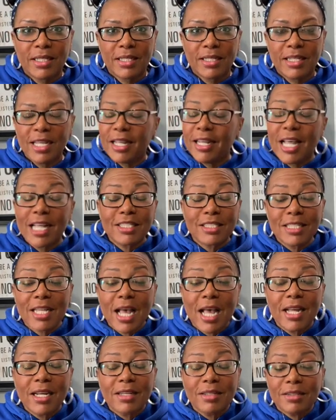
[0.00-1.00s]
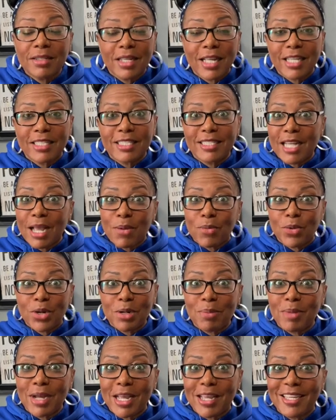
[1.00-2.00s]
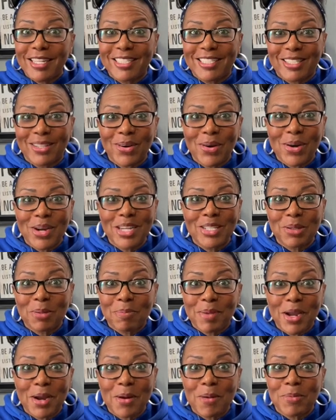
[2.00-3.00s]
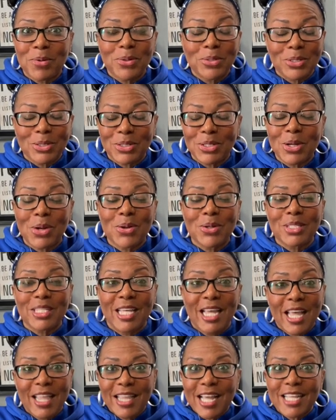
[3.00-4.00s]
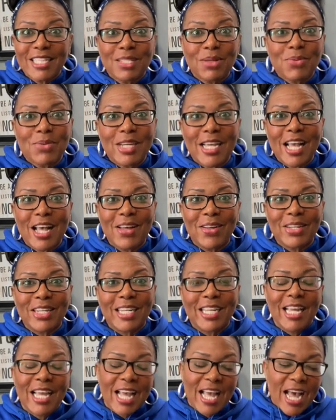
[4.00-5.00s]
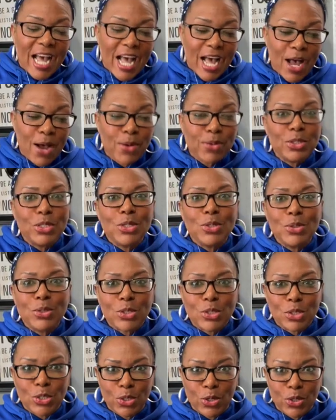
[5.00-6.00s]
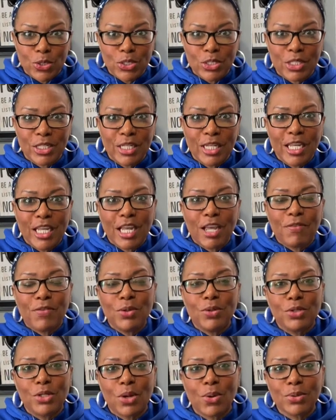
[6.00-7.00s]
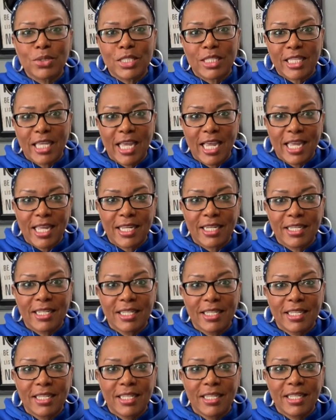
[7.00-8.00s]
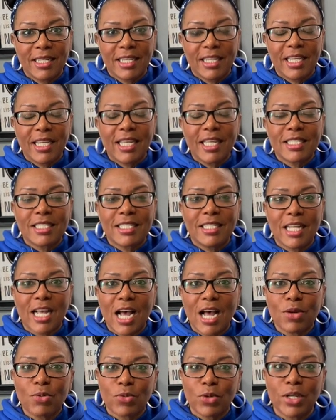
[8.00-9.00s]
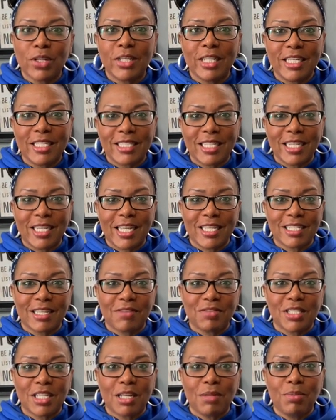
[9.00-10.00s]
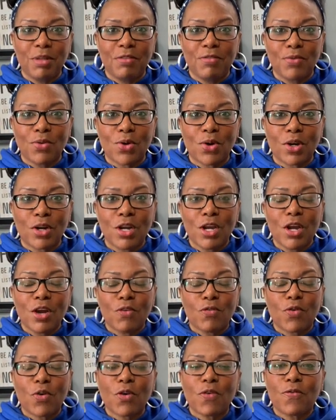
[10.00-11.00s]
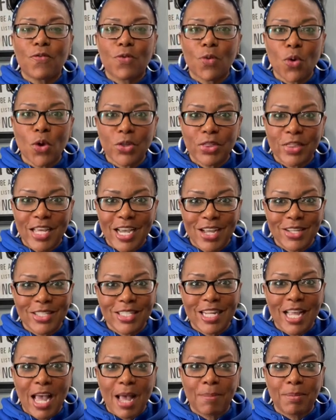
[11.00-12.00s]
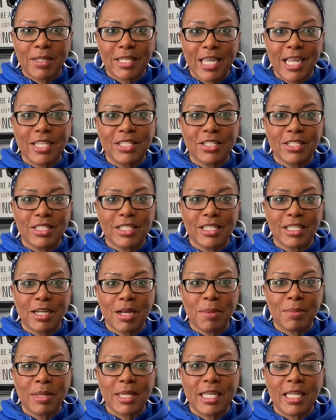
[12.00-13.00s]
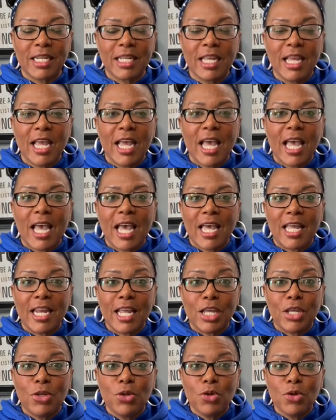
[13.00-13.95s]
And that's not one of my stories or parables or jokes. That's a reality. How do you search if you don't scan? It's not realistic, as I've said before, for 4,000 applications to come in and a